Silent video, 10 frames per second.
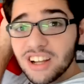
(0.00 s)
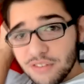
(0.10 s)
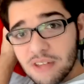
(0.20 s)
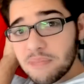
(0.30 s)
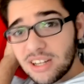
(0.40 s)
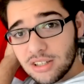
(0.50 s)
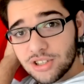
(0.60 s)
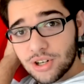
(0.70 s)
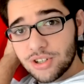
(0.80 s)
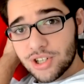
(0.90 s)
And if my Pizza
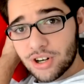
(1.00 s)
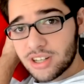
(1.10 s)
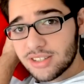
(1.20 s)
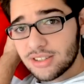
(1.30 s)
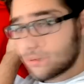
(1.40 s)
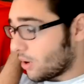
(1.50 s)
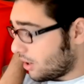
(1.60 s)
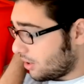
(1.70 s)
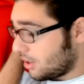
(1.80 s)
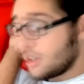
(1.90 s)
John shirt isn't
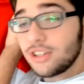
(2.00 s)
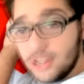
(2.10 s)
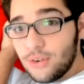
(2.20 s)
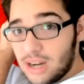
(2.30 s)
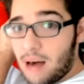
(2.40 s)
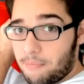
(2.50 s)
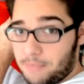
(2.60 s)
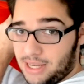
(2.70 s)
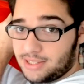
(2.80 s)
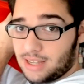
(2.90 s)
wrong, you love
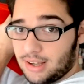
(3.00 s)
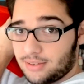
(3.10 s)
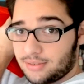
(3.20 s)
pizza.